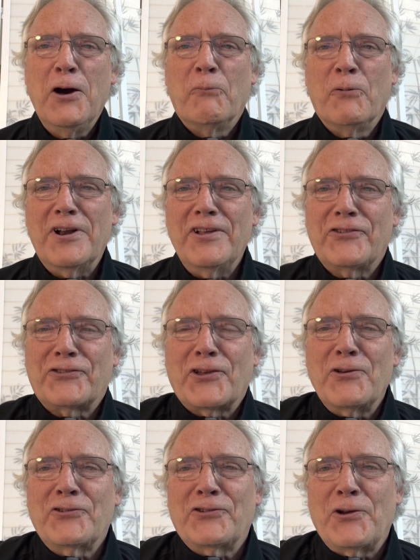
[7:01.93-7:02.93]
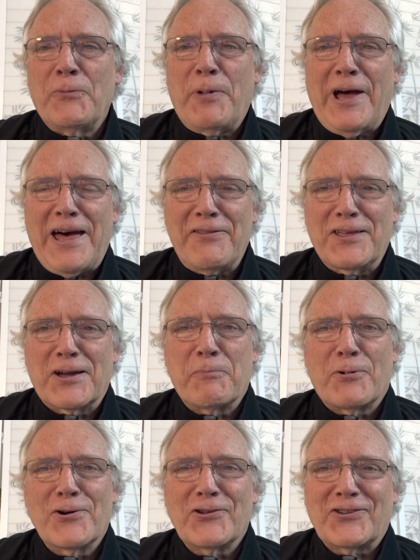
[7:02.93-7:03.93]
What a sociopathic,
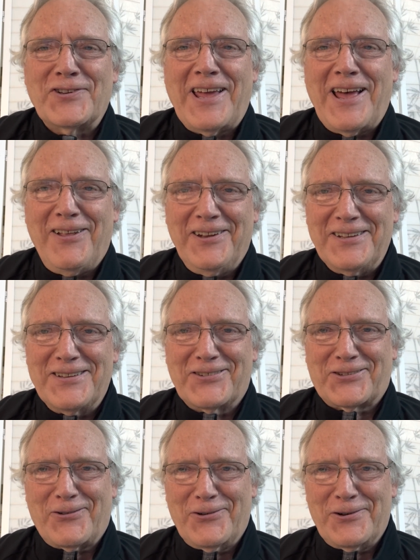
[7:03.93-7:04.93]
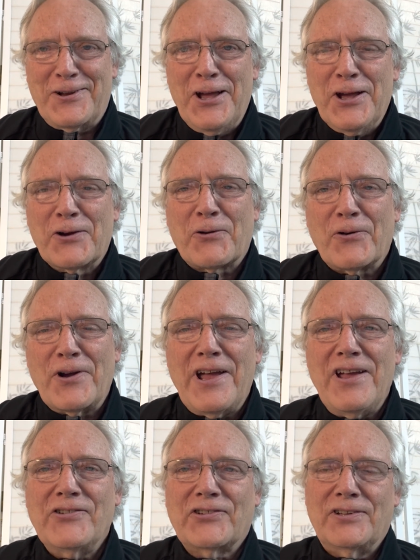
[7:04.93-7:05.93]
personality disordered
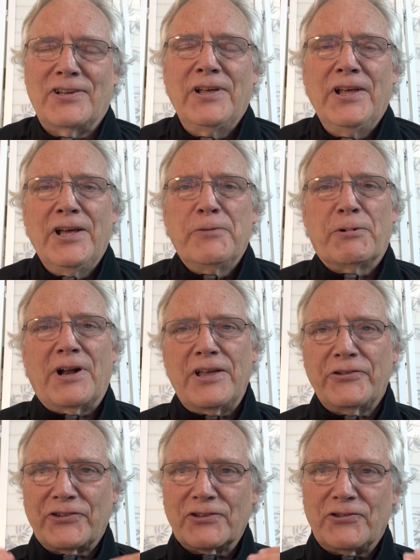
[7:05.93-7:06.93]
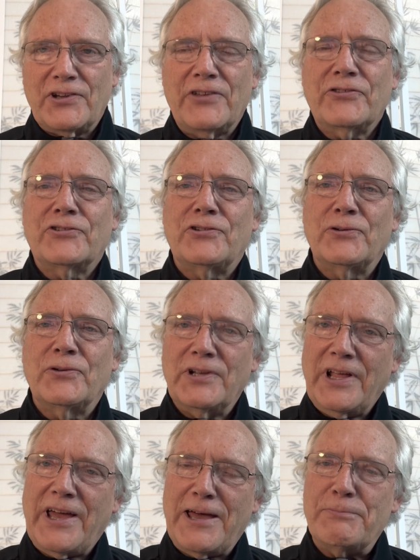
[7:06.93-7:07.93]
creation. But I suggest to you, it
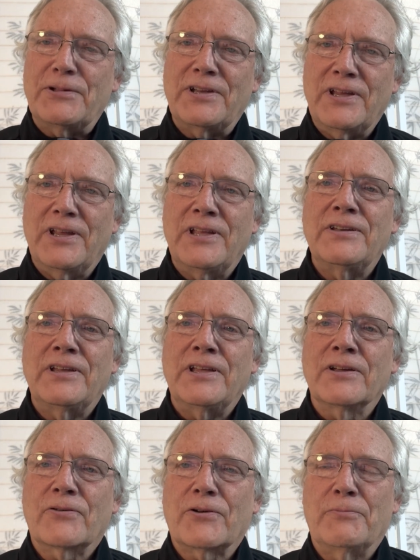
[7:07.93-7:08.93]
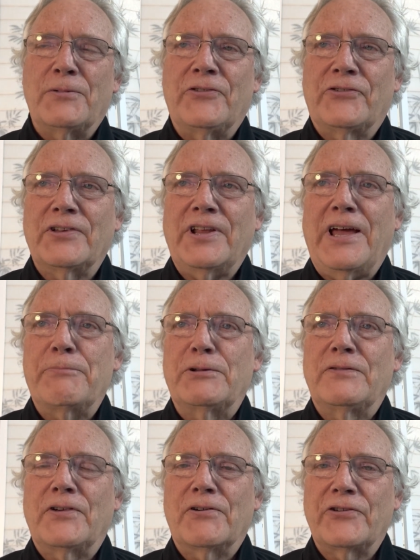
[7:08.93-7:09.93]
happened in increments. It
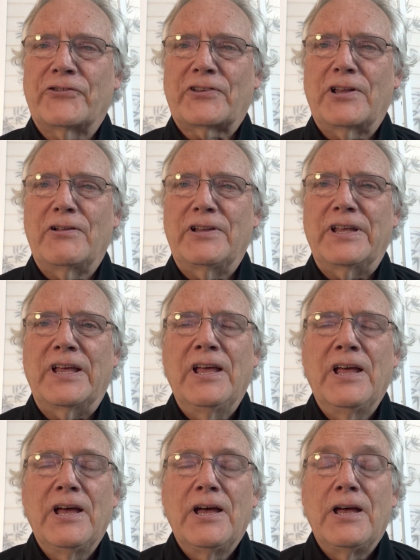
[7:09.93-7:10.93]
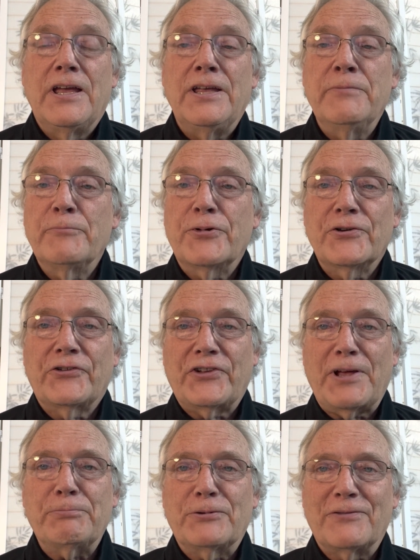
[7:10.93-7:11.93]
happened very slowly,
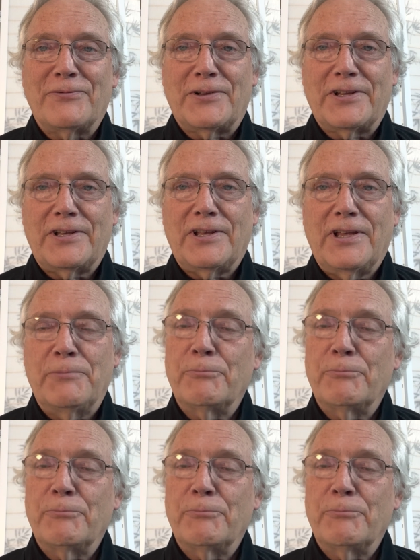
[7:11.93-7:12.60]
imperceptibly